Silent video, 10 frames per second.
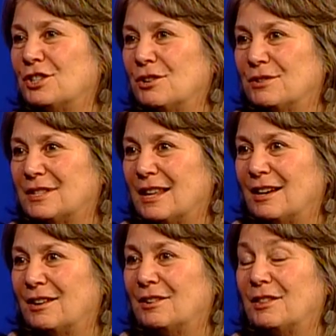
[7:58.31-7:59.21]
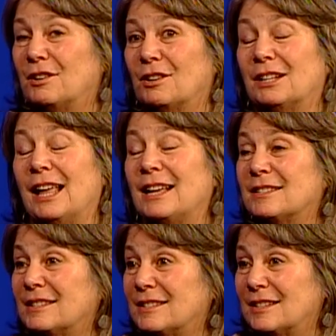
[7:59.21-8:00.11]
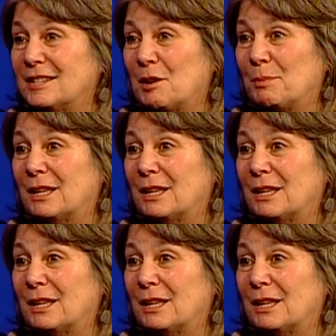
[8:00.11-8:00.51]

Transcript: shows there, there are classes that take